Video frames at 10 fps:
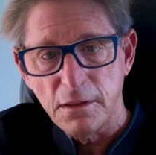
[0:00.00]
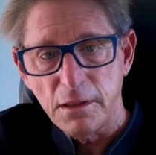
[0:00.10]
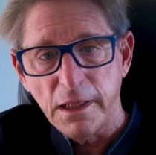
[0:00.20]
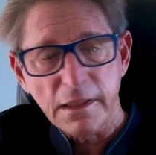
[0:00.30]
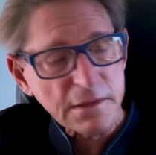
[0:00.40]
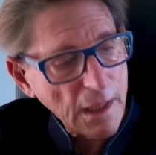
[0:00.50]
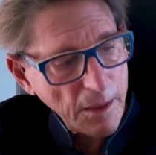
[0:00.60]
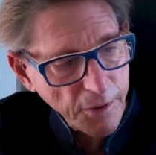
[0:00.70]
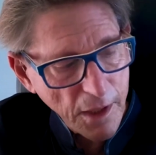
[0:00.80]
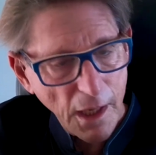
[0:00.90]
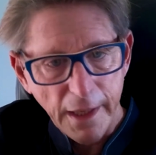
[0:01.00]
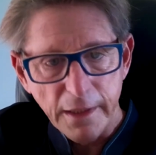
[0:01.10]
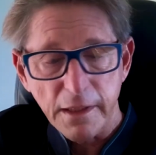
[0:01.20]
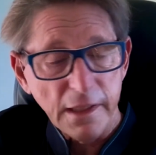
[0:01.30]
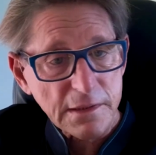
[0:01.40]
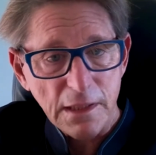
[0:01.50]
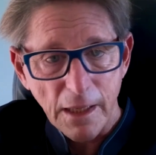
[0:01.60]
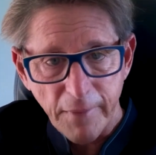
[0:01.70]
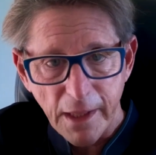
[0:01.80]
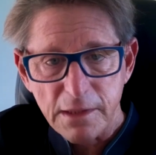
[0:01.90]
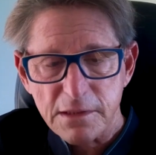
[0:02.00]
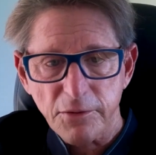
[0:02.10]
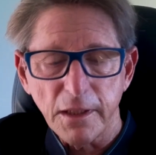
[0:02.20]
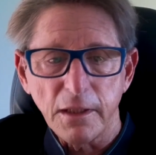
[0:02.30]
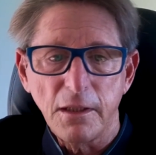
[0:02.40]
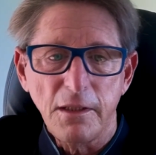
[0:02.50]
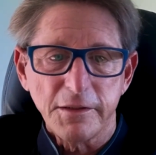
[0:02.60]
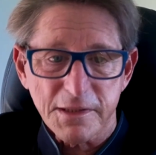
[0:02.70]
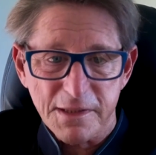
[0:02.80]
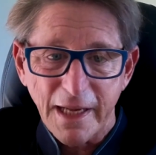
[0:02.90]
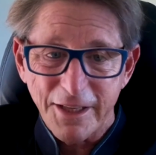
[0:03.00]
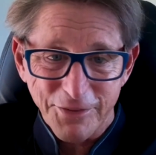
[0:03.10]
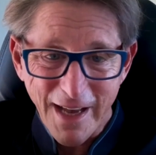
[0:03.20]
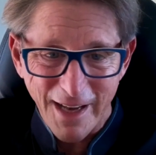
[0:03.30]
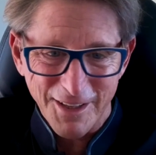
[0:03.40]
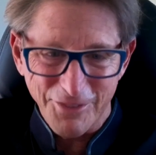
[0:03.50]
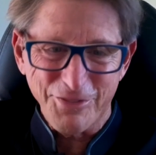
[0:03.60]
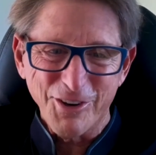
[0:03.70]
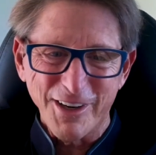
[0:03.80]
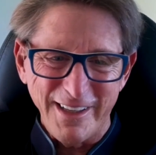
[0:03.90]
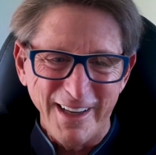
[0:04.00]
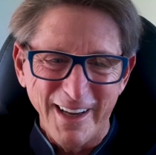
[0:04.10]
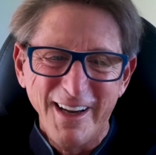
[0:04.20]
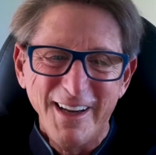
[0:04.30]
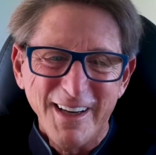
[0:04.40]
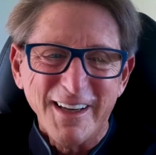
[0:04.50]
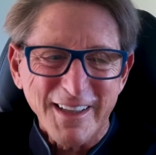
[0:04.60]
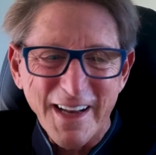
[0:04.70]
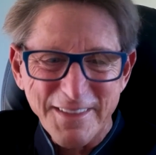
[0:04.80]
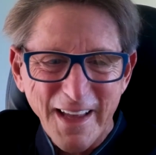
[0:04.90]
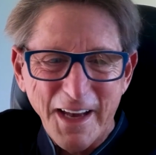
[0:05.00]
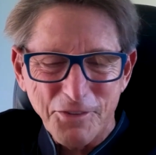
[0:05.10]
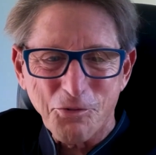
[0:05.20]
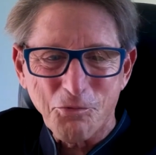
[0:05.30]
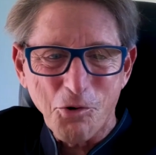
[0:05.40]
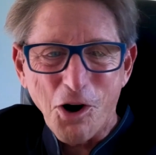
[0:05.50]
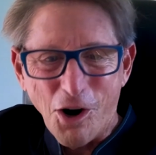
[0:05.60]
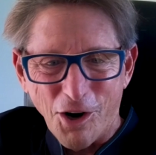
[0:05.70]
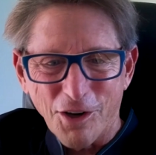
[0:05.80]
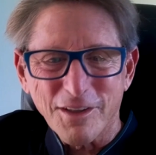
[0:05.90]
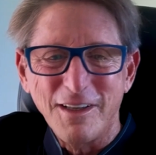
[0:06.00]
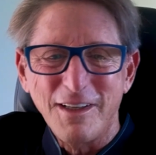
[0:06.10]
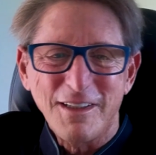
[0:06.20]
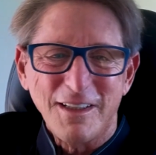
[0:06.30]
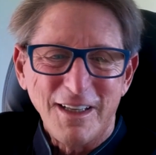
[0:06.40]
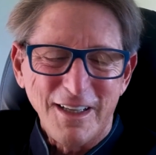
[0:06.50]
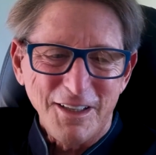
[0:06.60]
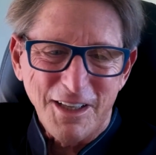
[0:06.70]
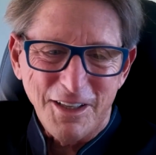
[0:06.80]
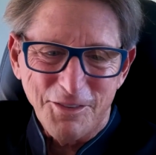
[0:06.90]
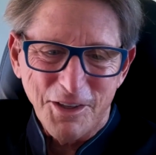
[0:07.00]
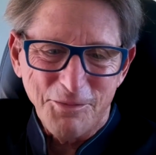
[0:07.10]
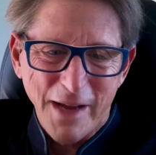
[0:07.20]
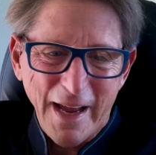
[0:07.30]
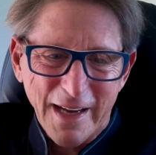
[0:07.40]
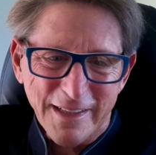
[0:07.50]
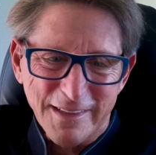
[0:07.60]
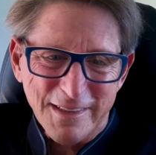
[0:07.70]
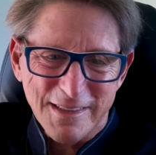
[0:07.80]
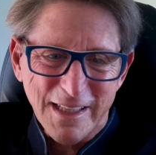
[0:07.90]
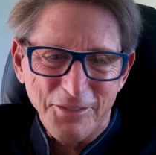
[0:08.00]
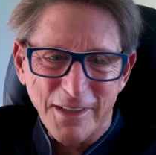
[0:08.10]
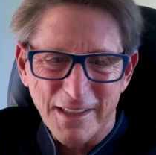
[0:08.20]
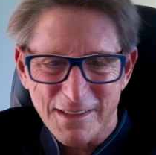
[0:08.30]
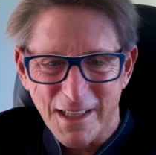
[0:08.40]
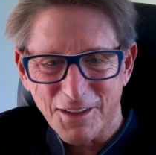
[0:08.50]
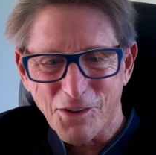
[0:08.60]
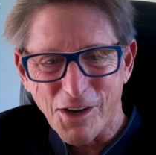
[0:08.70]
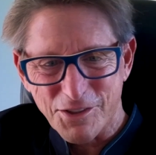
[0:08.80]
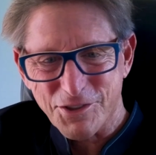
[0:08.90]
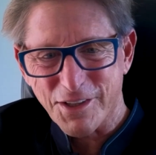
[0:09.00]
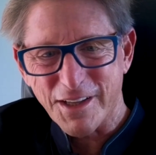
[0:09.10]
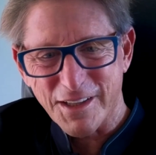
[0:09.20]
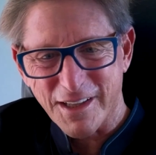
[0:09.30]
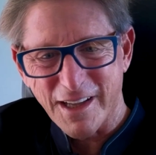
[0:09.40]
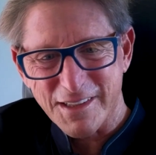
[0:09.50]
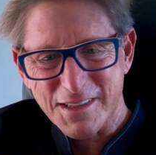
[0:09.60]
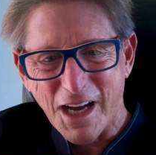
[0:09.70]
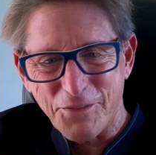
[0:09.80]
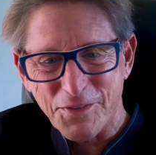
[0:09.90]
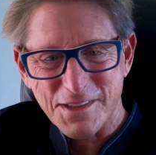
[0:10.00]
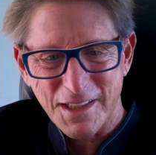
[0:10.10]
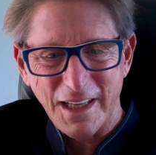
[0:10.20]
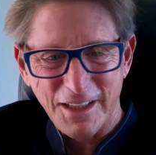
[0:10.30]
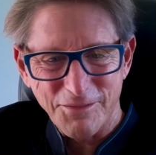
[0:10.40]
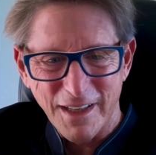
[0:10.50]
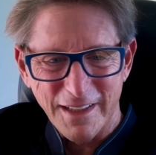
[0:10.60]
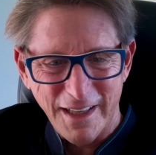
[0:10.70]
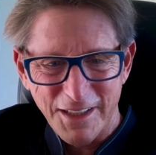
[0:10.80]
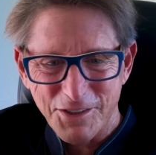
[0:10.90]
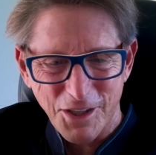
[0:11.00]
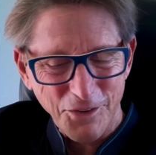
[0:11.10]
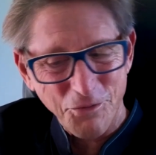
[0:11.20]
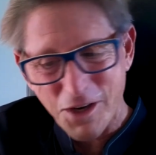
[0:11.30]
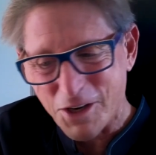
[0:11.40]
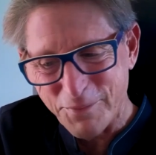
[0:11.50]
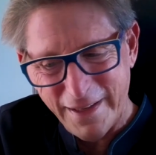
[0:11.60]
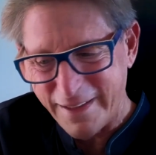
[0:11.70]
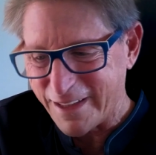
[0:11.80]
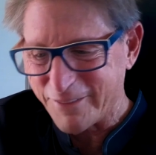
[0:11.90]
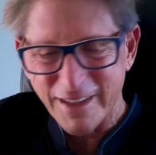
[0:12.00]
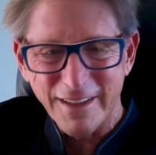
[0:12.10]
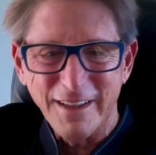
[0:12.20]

It's not pride. It's not mastery. The state of California got that wrong. Back in the 70s, they launched a self-esteem initiative, well-meaning, but